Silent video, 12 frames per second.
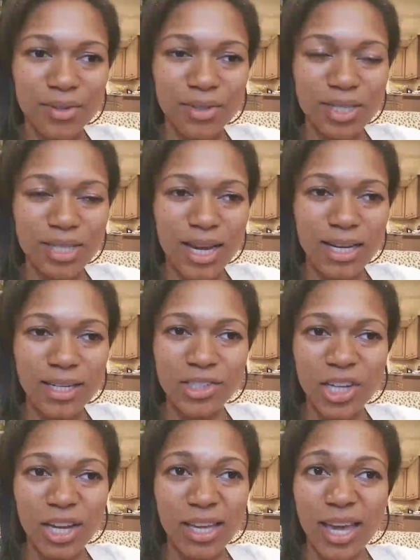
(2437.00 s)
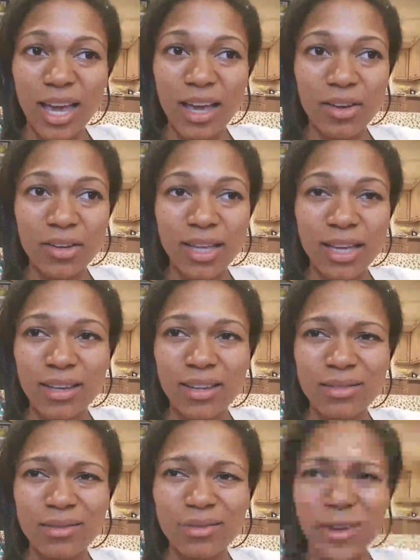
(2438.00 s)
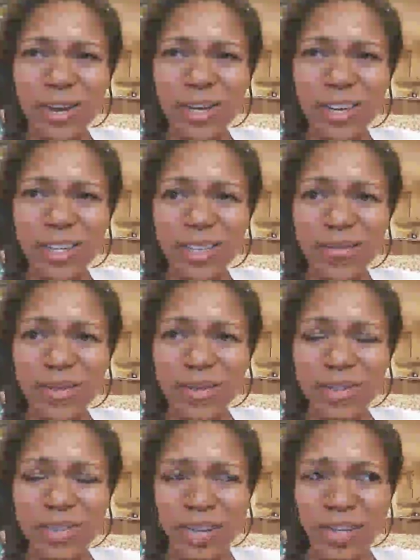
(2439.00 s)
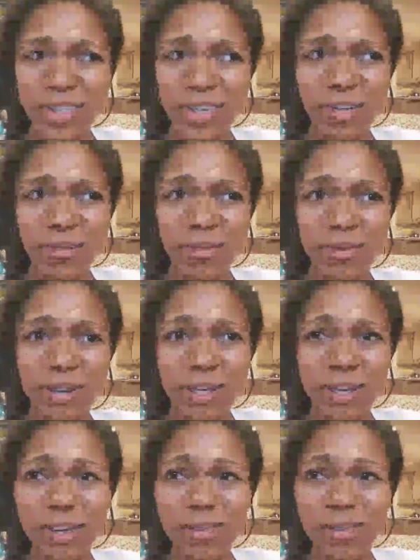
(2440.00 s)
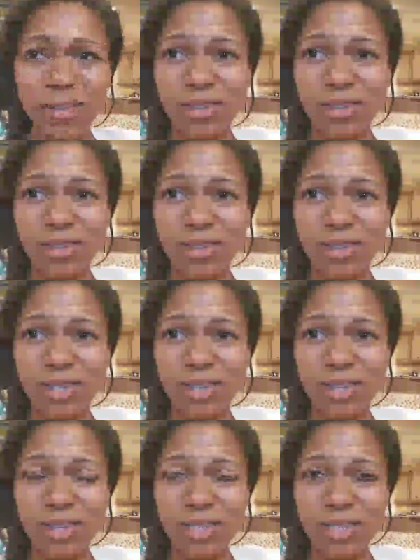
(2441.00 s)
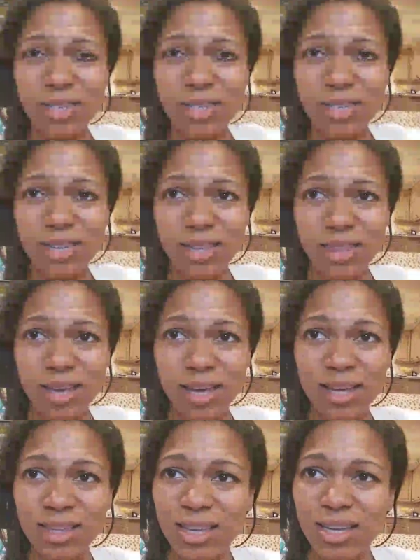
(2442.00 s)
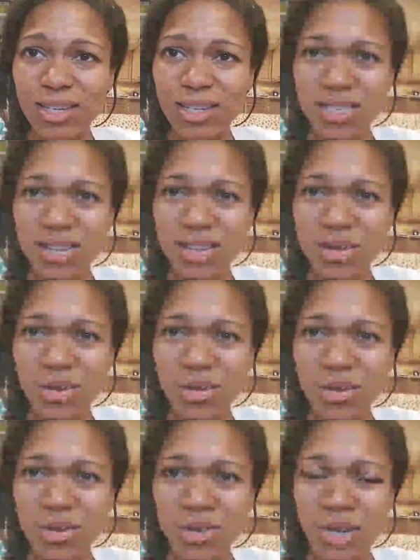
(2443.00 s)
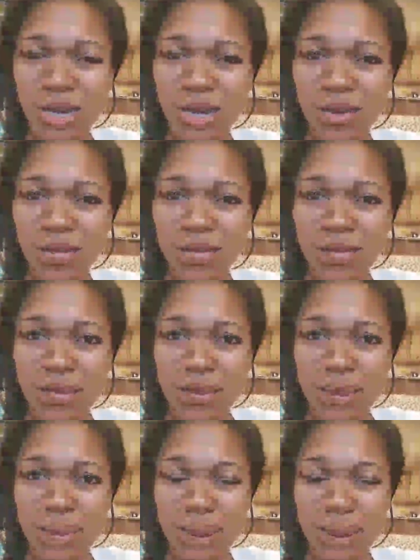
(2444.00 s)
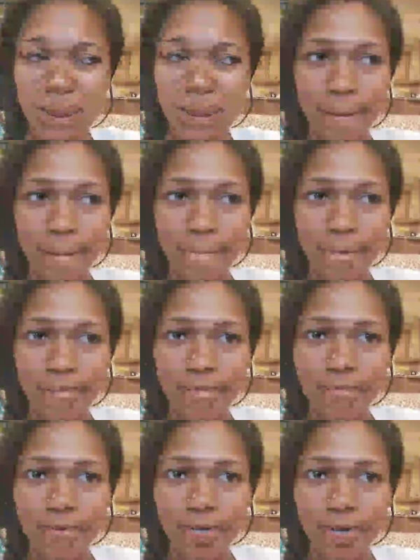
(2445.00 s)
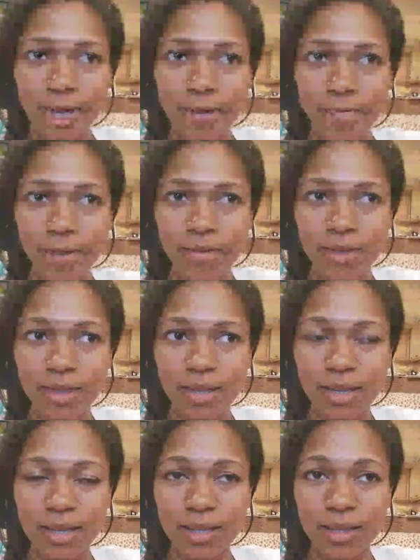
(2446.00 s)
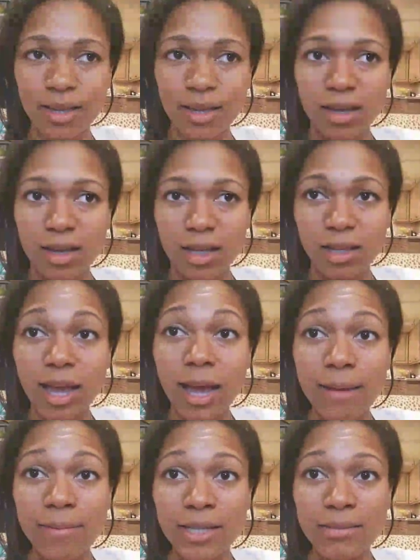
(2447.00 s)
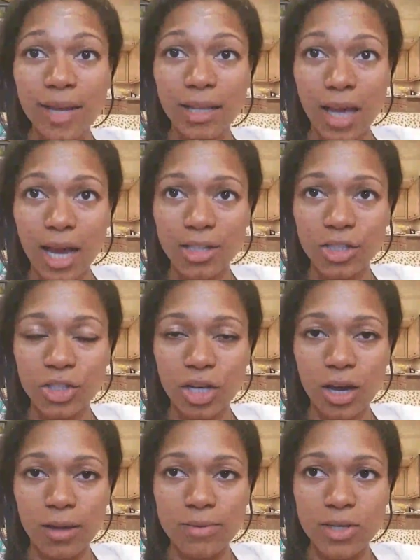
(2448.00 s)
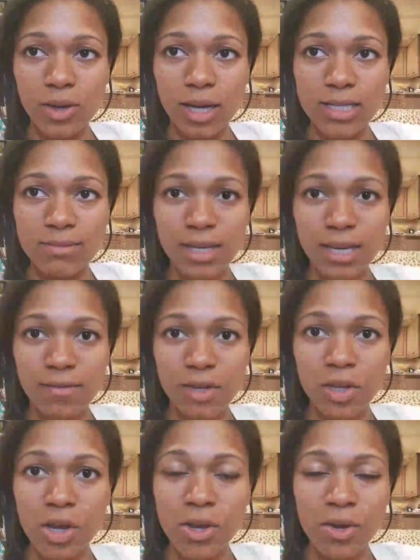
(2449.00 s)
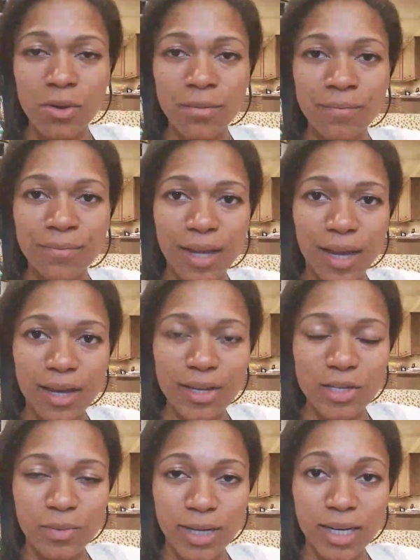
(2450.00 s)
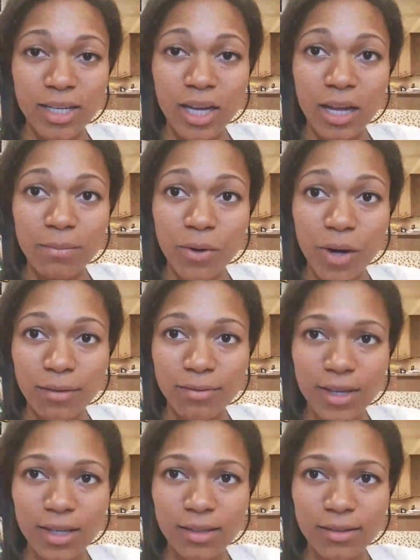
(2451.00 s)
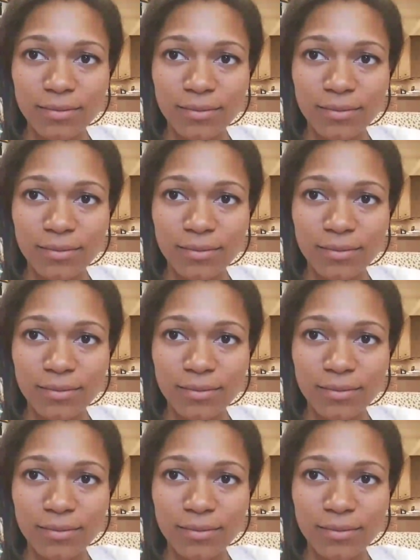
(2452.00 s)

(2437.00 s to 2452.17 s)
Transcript: just kind of check out. Like on Fridays, everyone checks out on Friday afternoons. Like just things like that. I think it's just like a normal job. I've been pretty happy with it. A lot happier than my last job. So as many of you know, I used to work at a nonprofit,